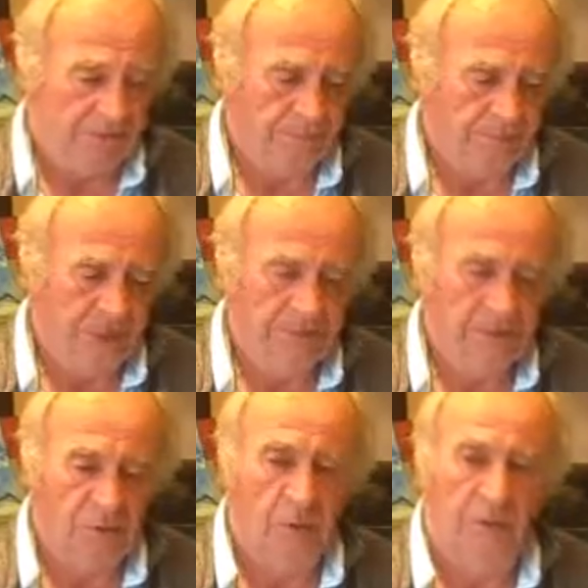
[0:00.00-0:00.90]
The chap he
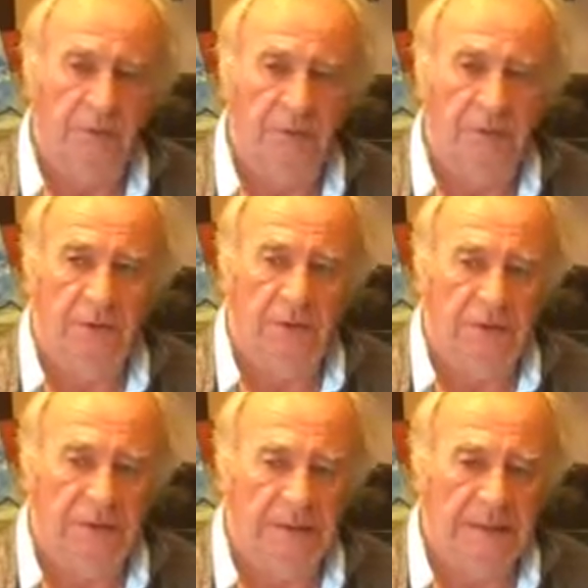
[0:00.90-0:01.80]
does work for has
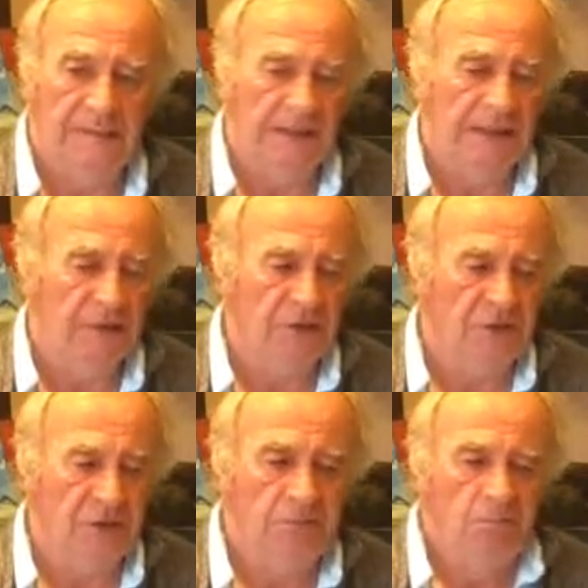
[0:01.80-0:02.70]
got a very
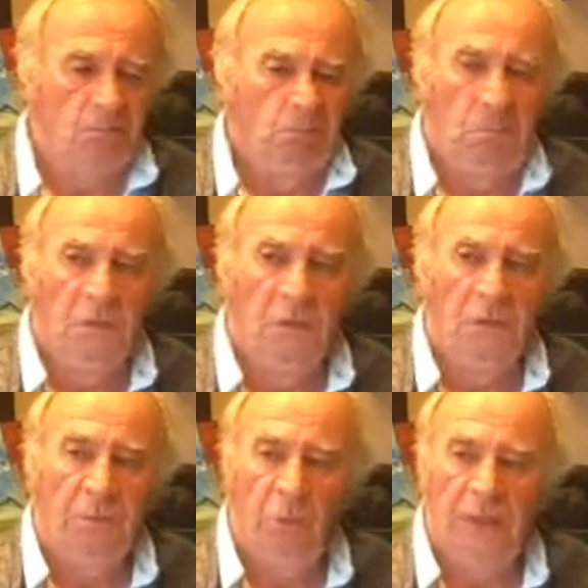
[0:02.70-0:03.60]
nice
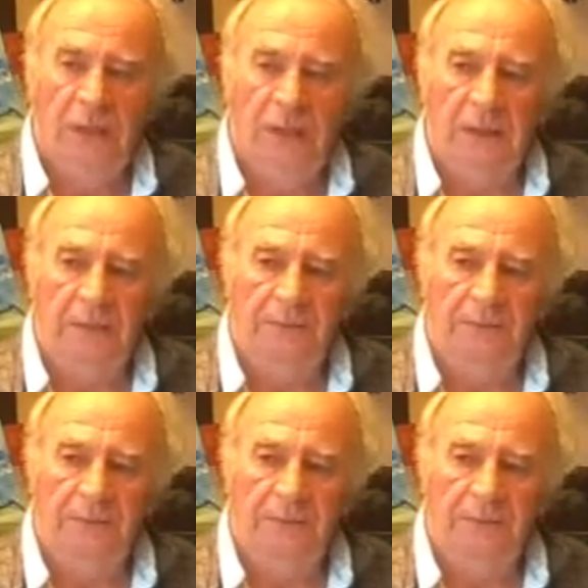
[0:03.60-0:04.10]
sports car.